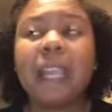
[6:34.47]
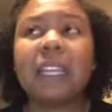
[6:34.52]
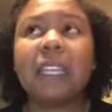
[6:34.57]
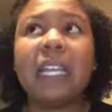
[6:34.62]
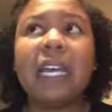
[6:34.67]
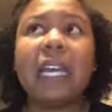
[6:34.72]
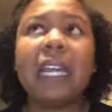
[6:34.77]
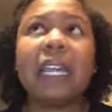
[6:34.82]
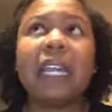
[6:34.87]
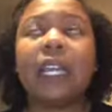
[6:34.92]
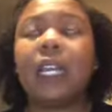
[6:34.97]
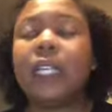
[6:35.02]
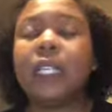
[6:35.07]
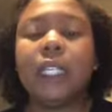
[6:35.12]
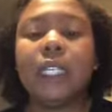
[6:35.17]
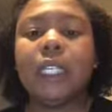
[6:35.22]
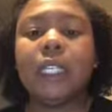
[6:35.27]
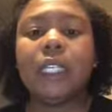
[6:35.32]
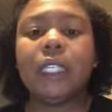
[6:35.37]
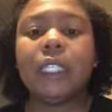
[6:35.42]
Like,
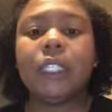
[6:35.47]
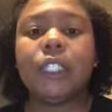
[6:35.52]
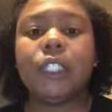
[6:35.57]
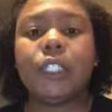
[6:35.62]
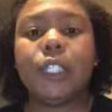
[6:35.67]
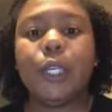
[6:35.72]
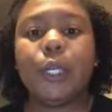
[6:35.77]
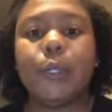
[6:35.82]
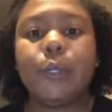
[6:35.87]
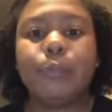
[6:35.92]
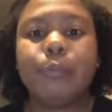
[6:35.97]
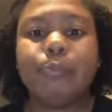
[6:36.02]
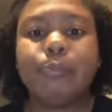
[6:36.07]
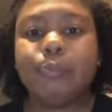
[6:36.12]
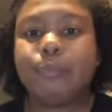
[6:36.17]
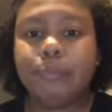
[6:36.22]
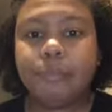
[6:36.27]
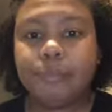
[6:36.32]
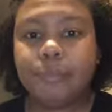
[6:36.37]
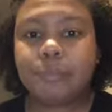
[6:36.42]
so,
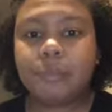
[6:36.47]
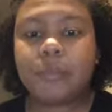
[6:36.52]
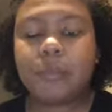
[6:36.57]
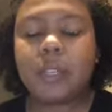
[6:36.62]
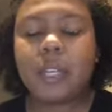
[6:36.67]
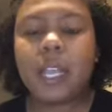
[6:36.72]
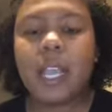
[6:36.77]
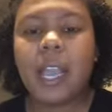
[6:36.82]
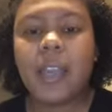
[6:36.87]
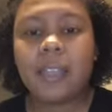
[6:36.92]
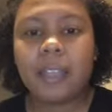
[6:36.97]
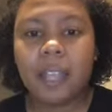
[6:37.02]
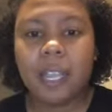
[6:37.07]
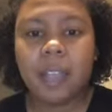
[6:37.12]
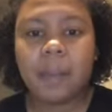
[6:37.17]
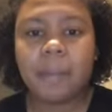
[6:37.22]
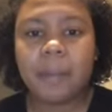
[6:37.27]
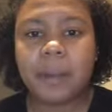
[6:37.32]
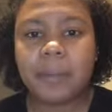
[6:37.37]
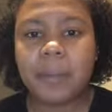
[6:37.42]
mm, I
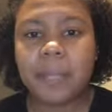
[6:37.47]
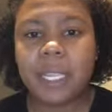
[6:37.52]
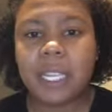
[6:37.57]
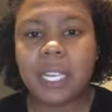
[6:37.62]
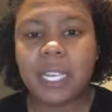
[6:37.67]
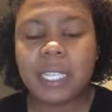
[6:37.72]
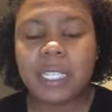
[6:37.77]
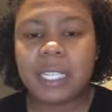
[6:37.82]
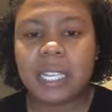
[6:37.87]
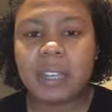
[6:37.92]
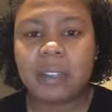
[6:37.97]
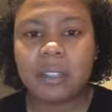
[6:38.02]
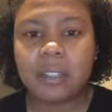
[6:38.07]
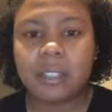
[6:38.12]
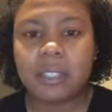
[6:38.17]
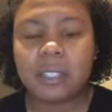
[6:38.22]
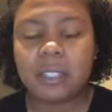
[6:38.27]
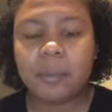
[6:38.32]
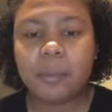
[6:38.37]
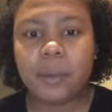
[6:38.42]
think I'm gonna be cutting down
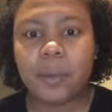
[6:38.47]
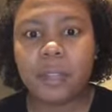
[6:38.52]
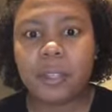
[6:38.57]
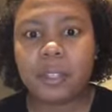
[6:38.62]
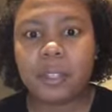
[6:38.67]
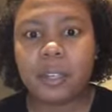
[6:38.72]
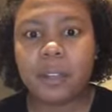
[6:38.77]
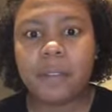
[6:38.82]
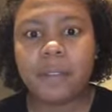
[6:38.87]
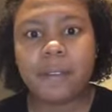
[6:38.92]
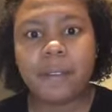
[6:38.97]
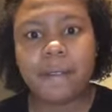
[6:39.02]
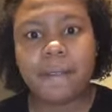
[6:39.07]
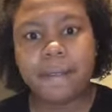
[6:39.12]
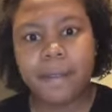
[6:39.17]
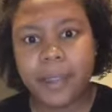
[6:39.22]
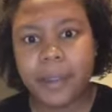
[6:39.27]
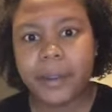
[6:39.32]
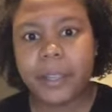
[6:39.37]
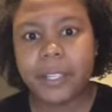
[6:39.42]
on some more stuff
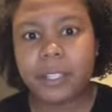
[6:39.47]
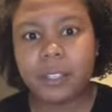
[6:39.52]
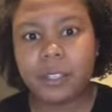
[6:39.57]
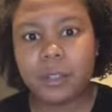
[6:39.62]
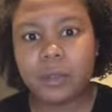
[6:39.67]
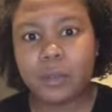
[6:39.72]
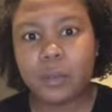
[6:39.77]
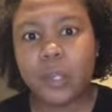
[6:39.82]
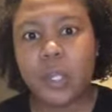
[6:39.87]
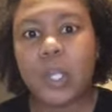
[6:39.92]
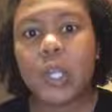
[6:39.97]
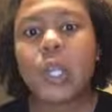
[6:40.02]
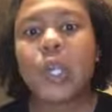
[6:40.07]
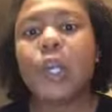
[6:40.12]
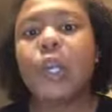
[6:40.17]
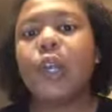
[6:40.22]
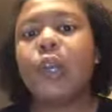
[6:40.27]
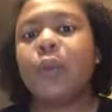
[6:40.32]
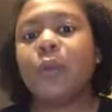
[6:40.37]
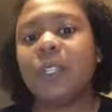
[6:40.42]
very soon,
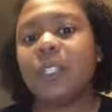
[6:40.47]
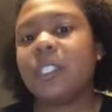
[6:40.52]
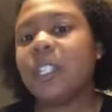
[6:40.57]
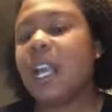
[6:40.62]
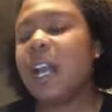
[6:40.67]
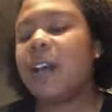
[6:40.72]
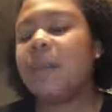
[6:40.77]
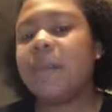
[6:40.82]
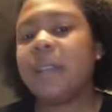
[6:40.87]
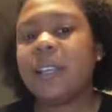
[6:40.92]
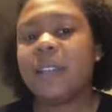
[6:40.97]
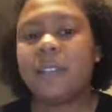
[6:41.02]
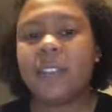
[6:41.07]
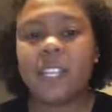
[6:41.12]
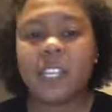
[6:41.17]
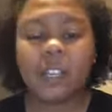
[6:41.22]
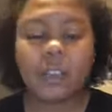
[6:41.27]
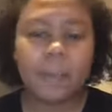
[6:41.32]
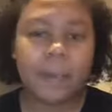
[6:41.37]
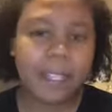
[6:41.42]
which I'll make a
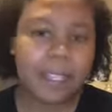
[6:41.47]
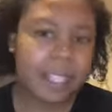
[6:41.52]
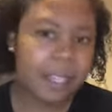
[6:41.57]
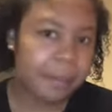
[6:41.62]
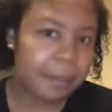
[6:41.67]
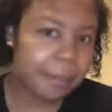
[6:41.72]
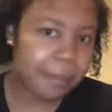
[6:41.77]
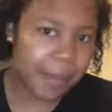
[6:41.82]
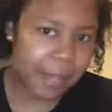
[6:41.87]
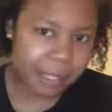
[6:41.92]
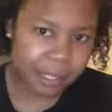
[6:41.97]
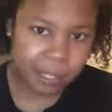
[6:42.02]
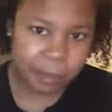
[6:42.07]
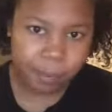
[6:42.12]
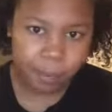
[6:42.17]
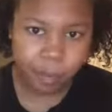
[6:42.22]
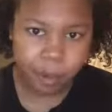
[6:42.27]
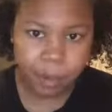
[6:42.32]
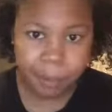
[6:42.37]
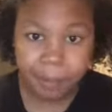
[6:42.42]
video about that at
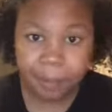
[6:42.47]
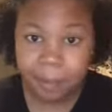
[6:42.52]
some point.